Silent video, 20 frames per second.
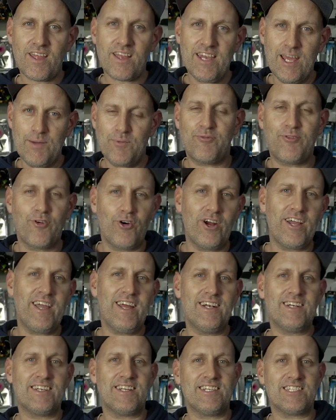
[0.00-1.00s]
Now, before I
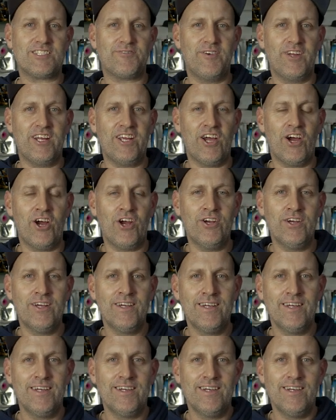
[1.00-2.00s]
get into this video,
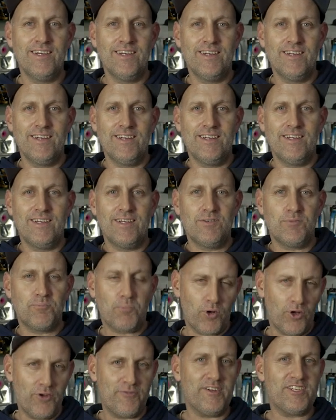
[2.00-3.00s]

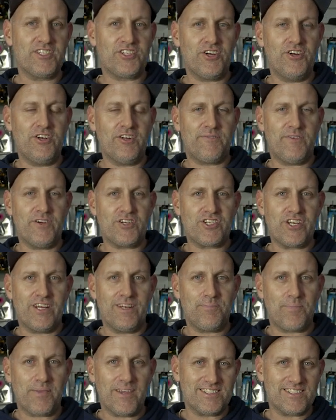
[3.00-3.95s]
bluefin tuna fishing